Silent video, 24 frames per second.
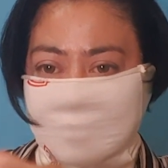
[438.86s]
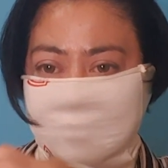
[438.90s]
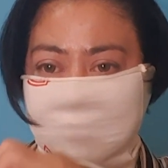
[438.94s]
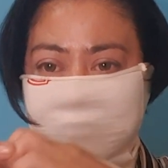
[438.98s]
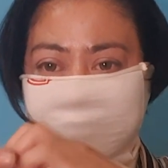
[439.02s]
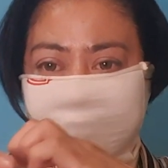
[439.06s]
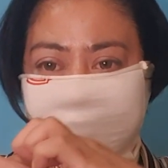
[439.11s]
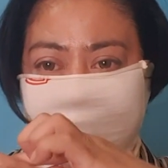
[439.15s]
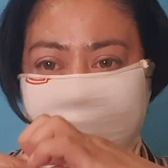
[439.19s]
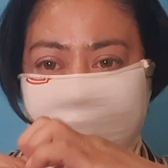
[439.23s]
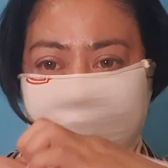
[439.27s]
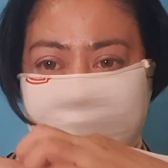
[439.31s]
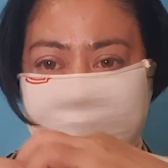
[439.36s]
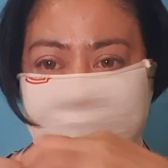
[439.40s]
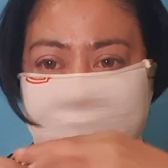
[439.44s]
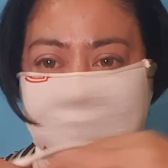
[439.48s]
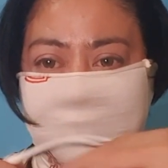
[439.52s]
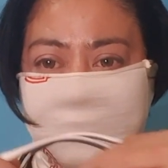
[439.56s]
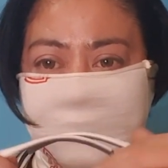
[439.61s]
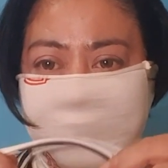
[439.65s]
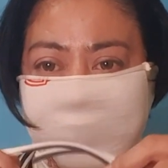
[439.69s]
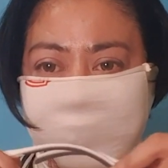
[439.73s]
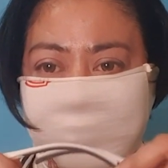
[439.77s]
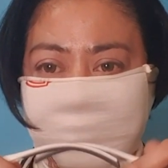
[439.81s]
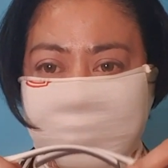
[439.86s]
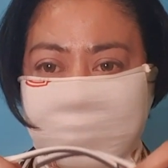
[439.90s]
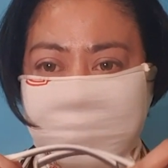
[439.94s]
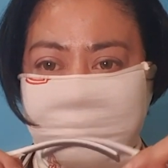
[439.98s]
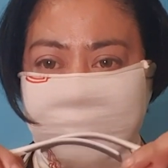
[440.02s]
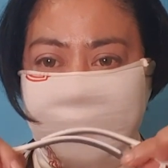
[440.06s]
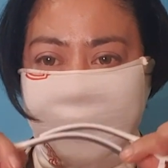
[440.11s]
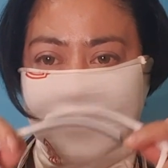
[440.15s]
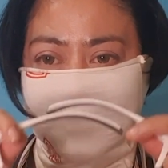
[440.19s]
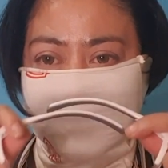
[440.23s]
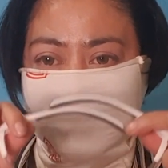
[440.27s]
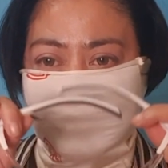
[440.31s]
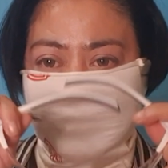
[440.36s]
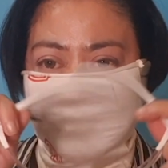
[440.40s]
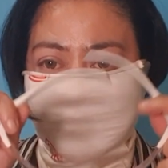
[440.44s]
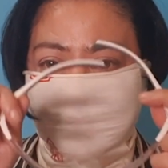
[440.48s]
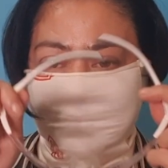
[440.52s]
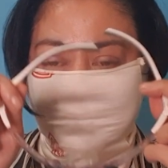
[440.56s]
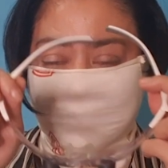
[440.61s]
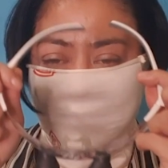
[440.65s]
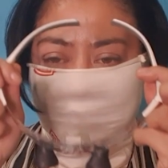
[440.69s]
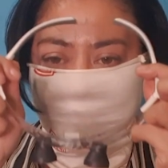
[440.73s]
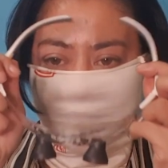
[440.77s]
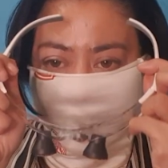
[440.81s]
So this is the loop, and
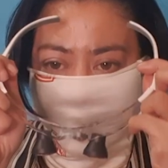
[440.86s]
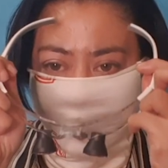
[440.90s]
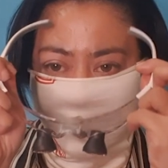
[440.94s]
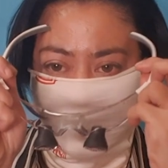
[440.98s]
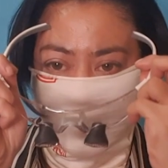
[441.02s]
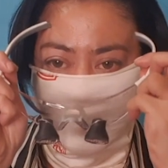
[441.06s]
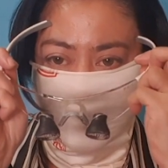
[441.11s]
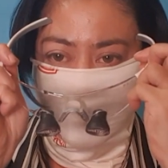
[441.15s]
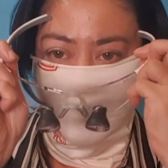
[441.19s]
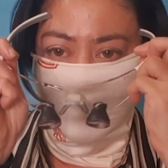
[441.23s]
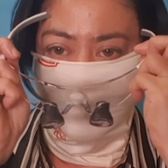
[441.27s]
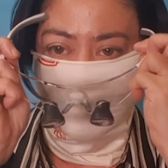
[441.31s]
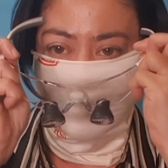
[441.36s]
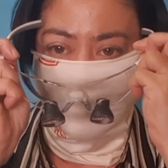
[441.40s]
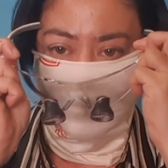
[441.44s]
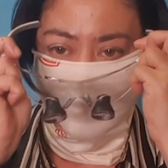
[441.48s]
supposedly